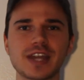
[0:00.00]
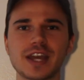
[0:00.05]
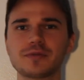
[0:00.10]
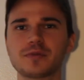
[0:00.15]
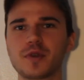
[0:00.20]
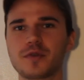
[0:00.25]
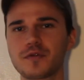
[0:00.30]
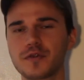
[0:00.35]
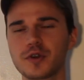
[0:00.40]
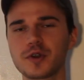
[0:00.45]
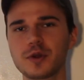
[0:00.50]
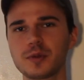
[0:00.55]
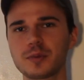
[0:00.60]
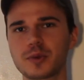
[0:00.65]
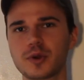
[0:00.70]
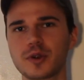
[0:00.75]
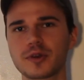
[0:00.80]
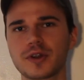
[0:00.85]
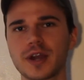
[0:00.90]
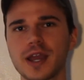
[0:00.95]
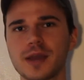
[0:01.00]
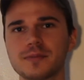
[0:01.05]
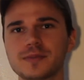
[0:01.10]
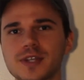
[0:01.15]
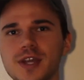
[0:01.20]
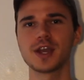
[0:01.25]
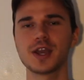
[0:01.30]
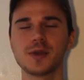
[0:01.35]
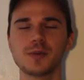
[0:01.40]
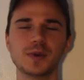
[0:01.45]
and referral programs,
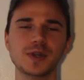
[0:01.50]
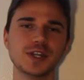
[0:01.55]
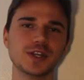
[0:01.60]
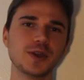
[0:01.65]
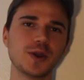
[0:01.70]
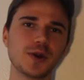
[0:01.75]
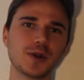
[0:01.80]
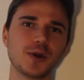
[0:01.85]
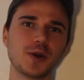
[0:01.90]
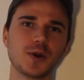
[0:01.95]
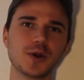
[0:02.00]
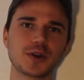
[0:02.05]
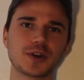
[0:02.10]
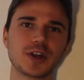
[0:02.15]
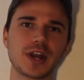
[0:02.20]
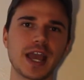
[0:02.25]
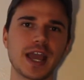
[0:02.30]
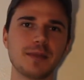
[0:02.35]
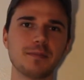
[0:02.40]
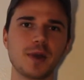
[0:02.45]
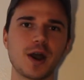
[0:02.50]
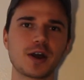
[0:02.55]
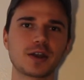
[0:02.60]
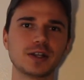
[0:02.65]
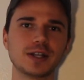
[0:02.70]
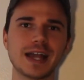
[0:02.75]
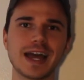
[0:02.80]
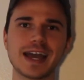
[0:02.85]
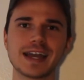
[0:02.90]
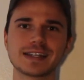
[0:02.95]
when you go to order a
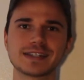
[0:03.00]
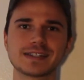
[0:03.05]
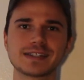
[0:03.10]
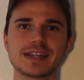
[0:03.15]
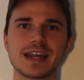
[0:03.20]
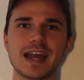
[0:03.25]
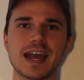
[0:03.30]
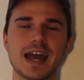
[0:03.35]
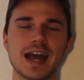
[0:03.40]
Model S